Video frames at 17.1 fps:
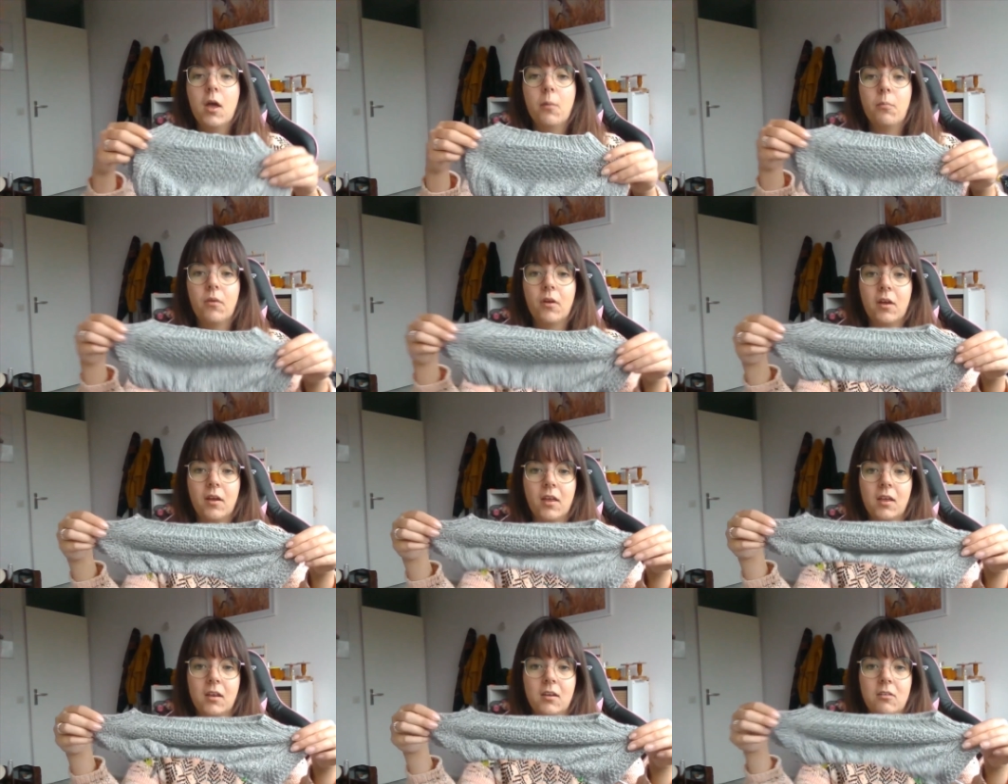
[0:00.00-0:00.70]
but
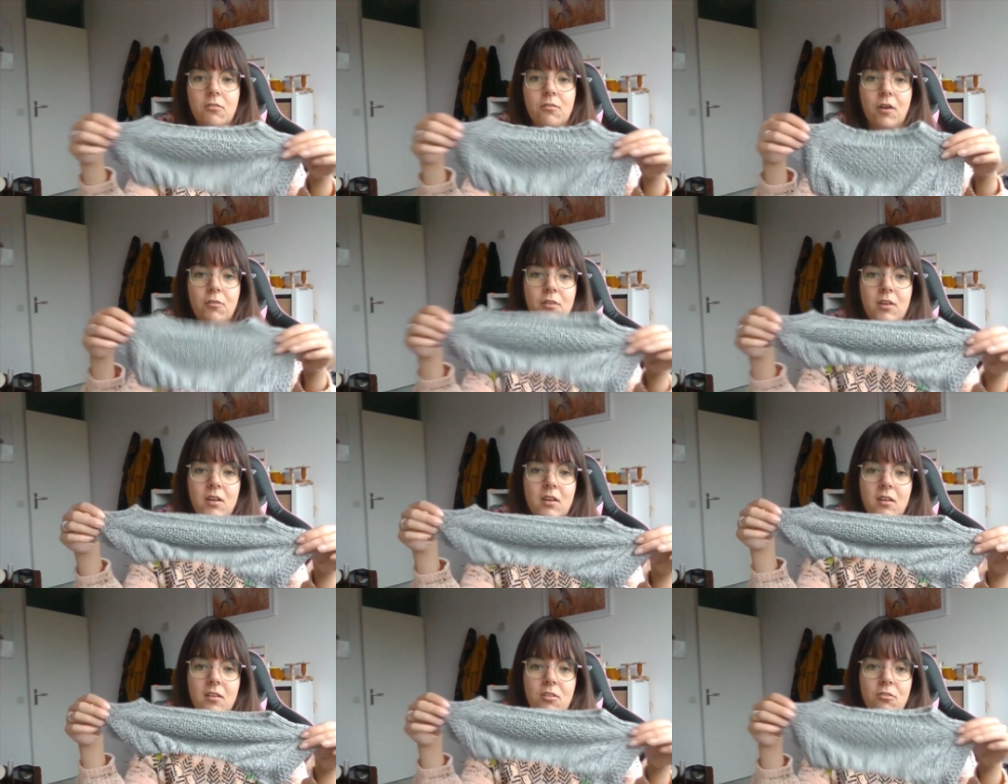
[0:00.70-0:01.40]
it is
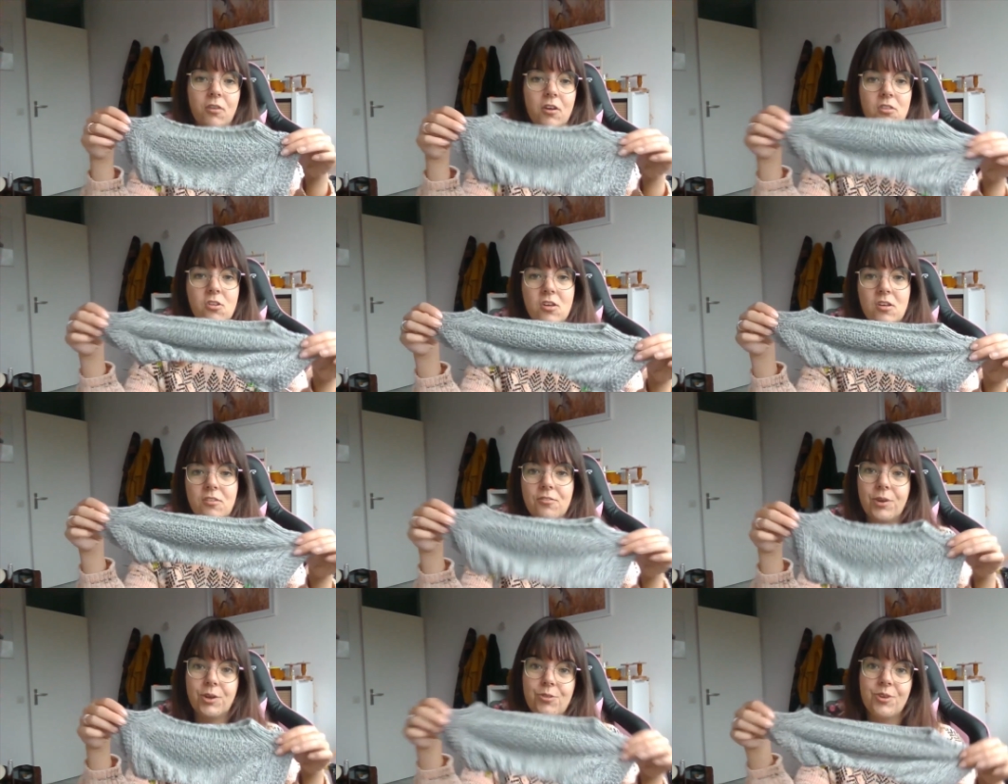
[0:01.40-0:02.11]
very stretchy,
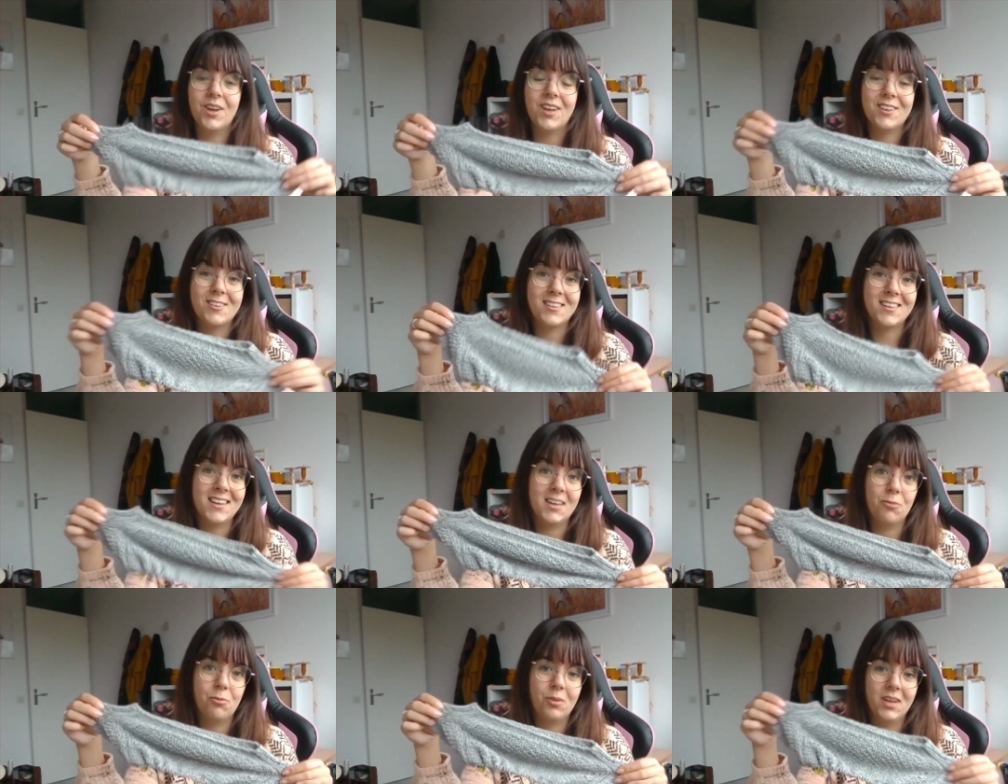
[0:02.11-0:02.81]
so as you can
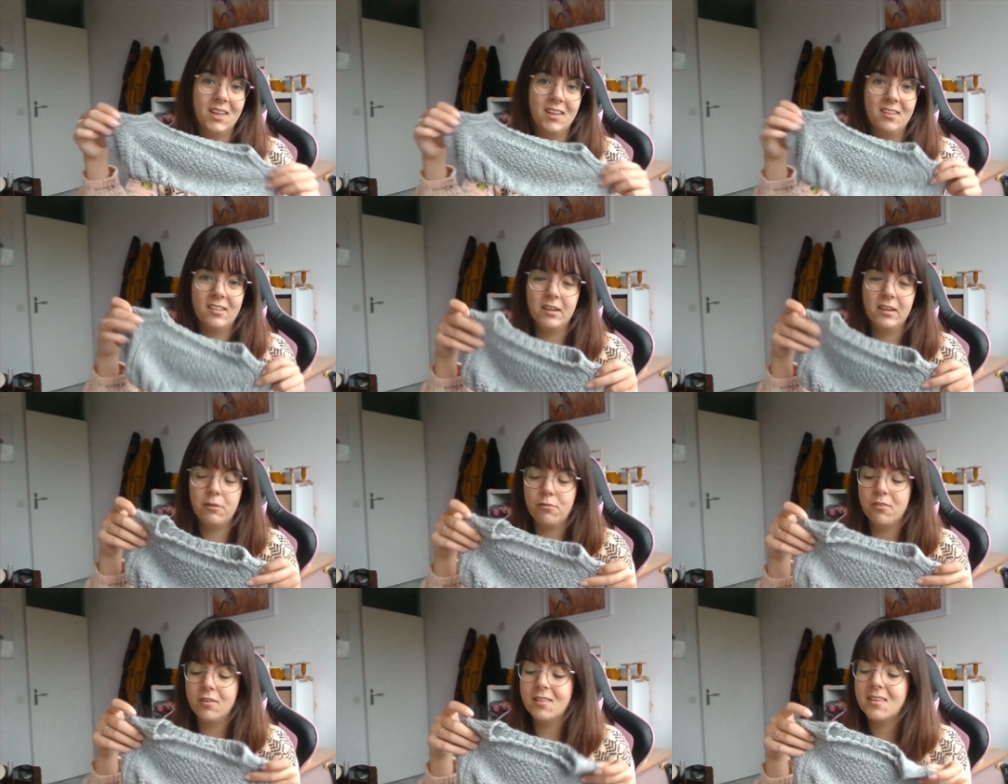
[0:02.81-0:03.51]
see, it easily
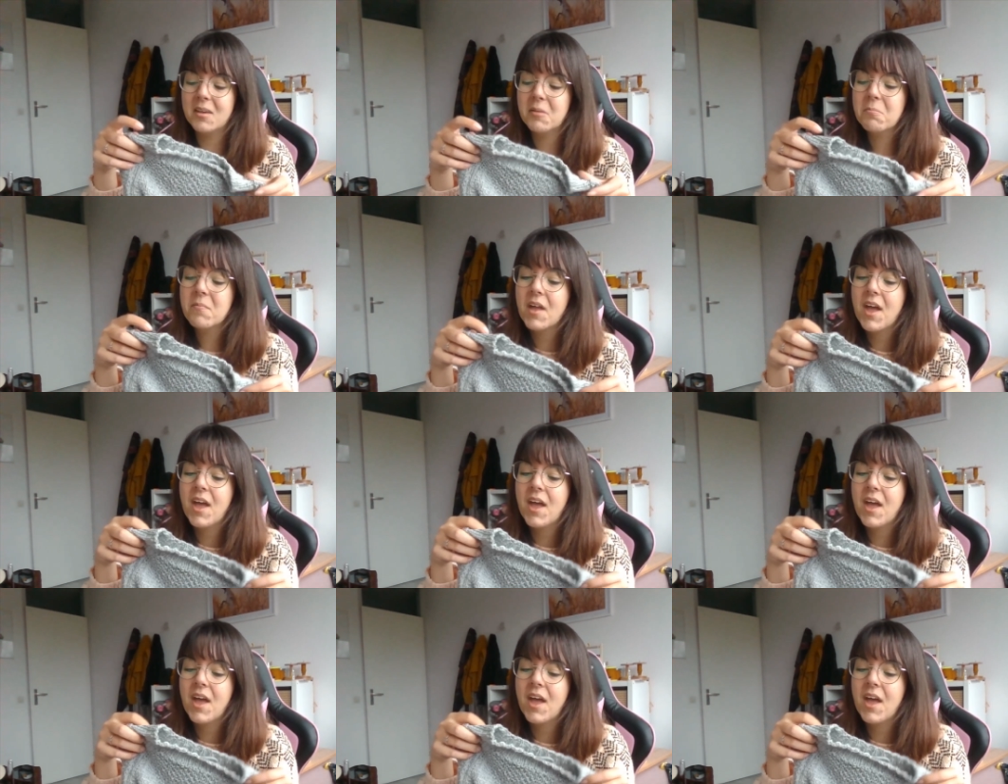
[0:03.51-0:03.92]
fit him.